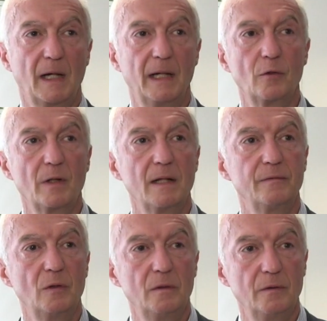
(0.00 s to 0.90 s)
I don't
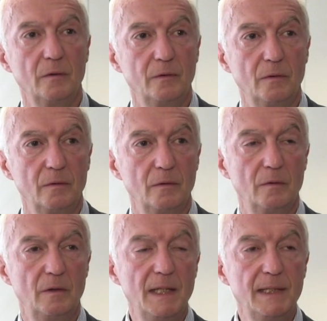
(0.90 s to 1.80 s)
have
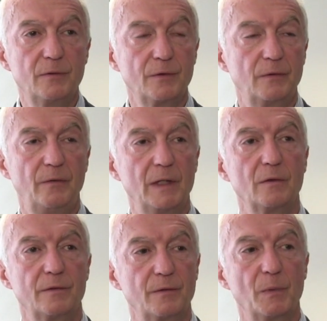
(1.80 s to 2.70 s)
the latest
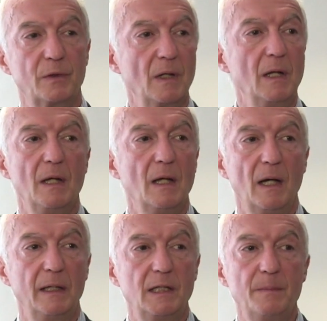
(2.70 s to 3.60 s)
figures, but
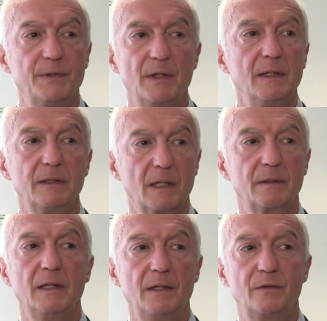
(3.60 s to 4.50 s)
I keep saying that
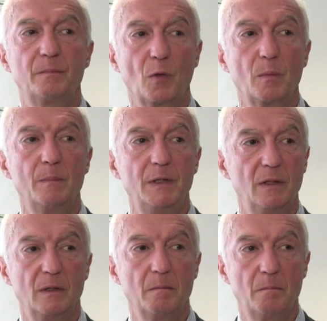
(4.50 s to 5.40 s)
it's
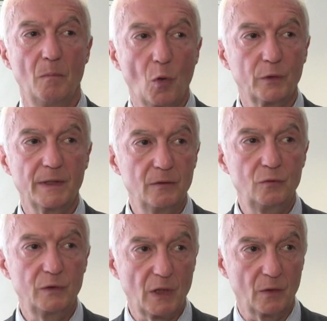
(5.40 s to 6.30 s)
probably more than
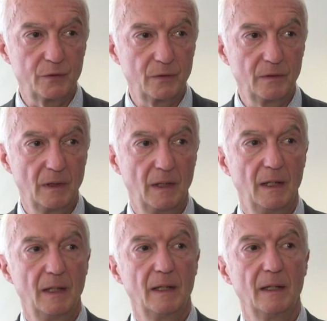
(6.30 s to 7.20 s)
2,000,
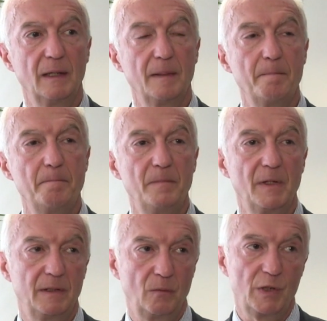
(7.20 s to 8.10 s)

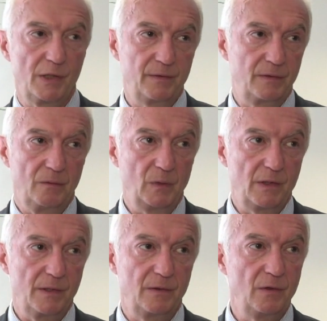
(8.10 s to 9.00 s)
which
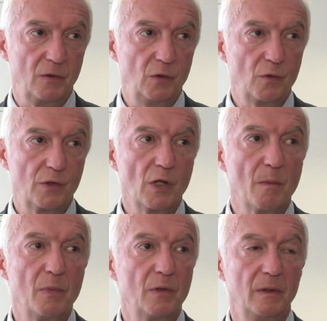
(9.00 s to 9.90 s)
is a huge
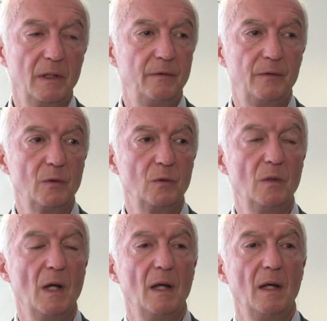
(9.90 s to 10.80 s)
number if you